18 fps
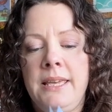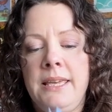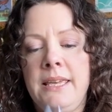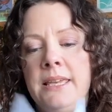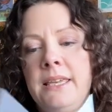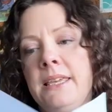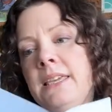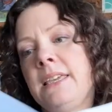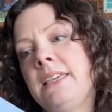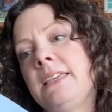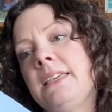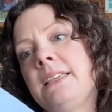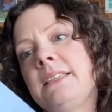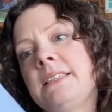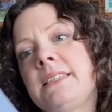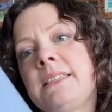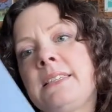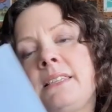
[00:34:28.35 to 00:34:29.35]

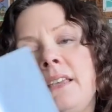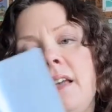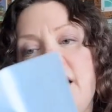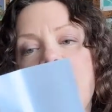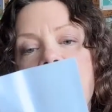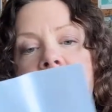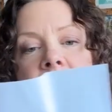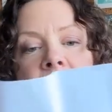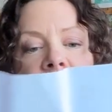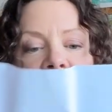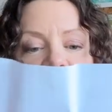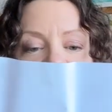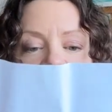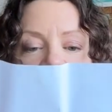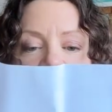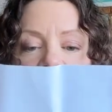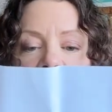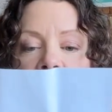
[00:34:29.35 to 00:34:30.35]
is
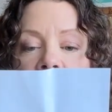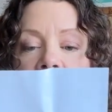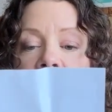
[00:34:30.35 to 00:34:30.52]
just a